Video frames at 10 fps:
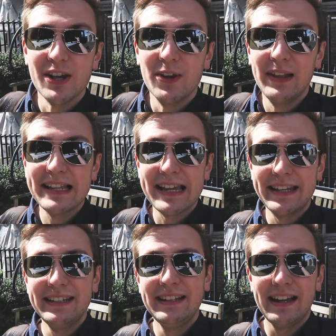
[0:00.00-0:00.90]
So let's
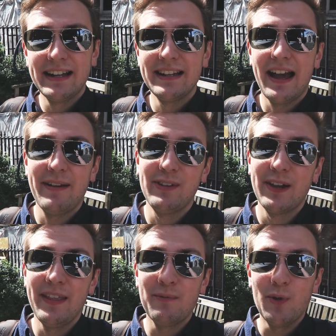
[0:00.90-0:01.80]
head in and have a
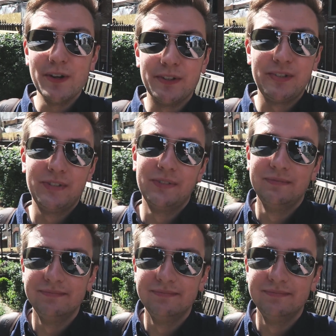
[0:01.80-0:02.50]
look at that watch.